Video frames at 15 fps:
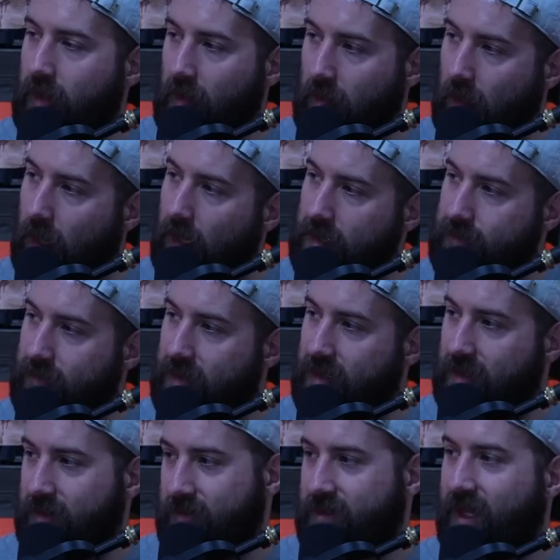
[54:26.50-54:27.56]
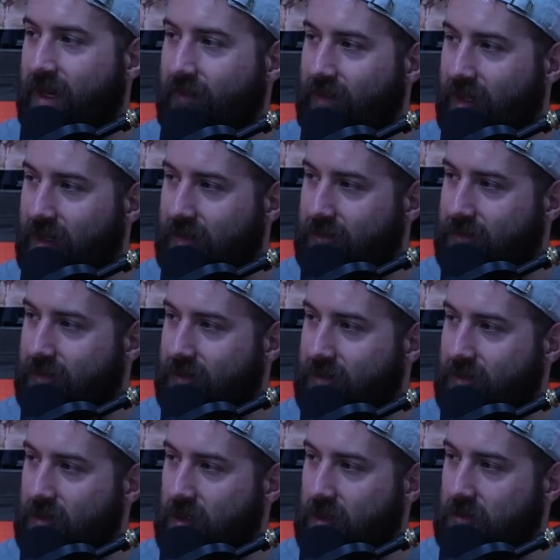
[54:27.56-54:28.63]
lost, but it was kind of like
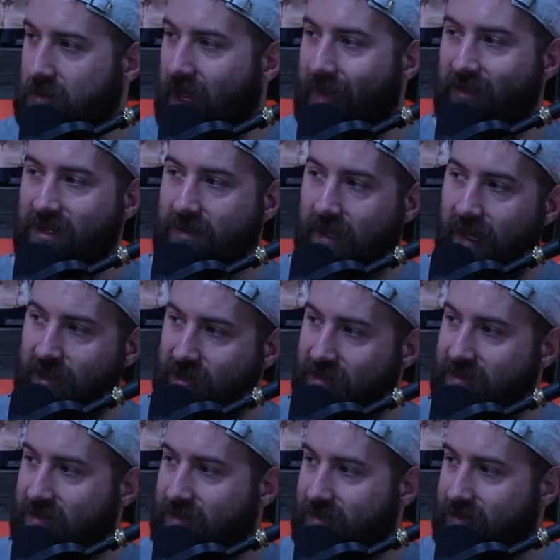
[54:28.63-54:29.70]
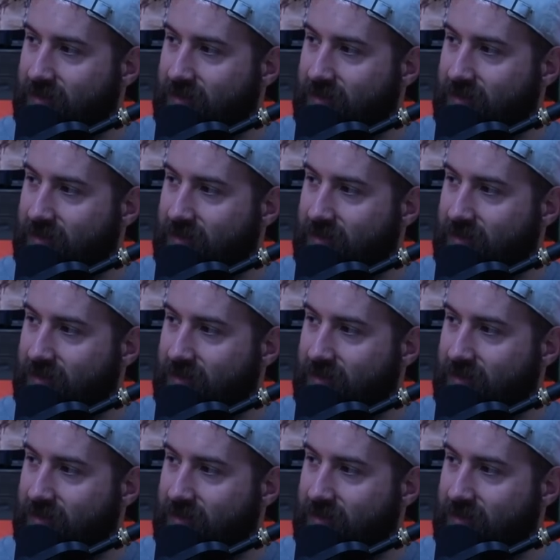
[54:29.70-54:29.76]
heavy sanctions.